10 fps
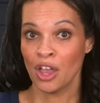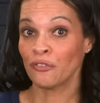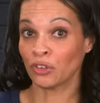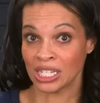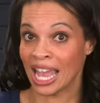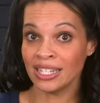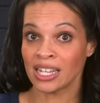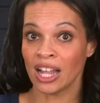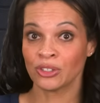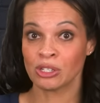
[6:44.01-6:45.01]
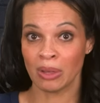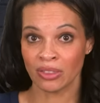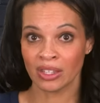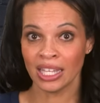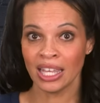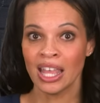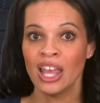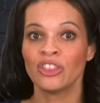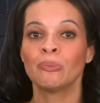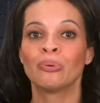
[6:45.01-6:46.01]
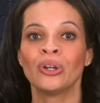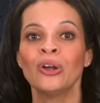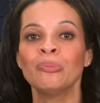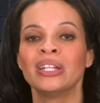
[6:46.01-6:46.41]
For $10 monthly, the Pro